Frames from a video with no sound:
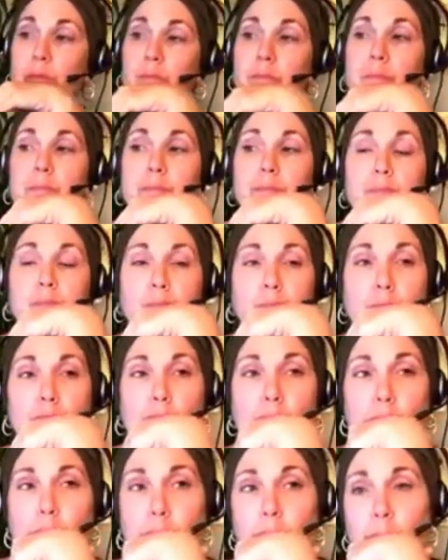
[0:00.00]

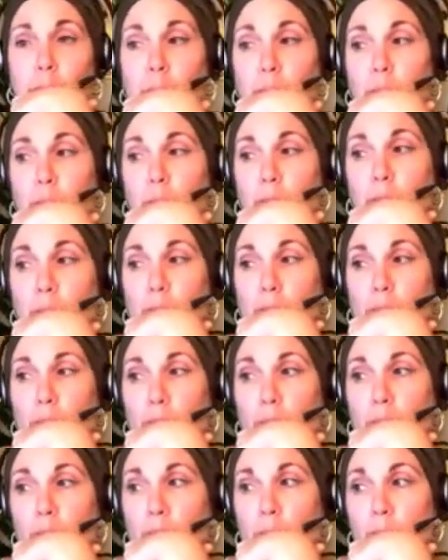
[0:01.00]

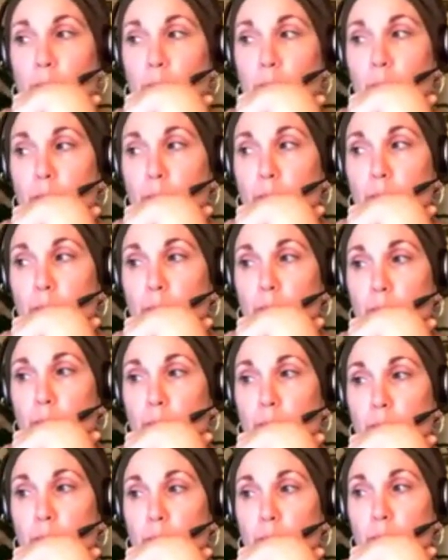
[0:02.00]

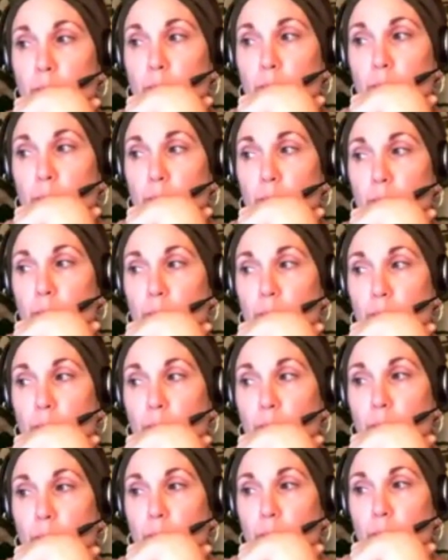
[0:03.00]

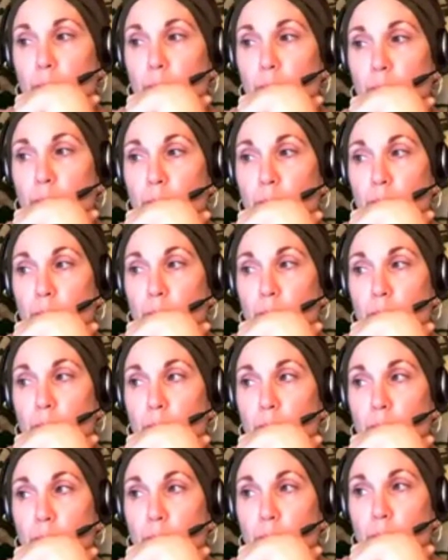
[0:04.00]

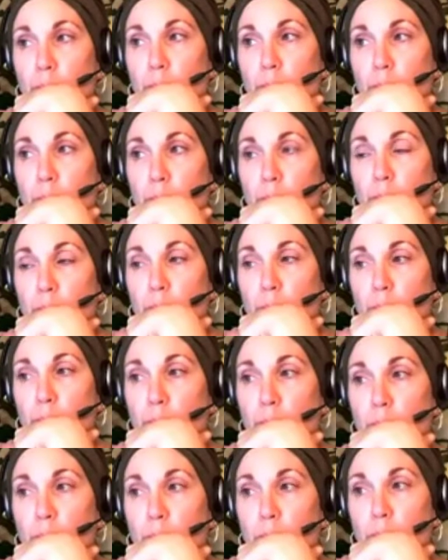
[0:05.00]

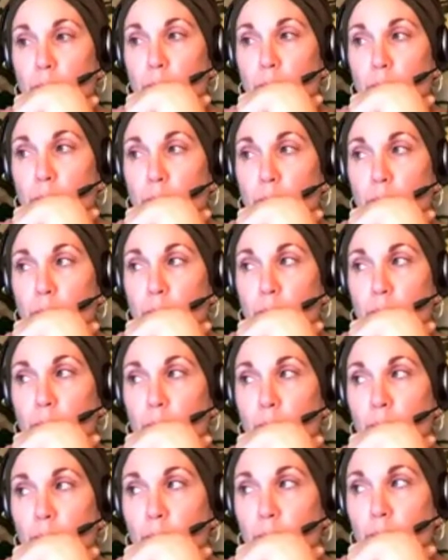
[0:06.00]

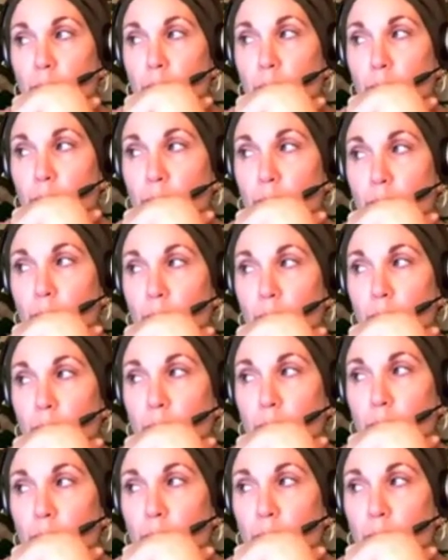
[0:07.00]
(silent)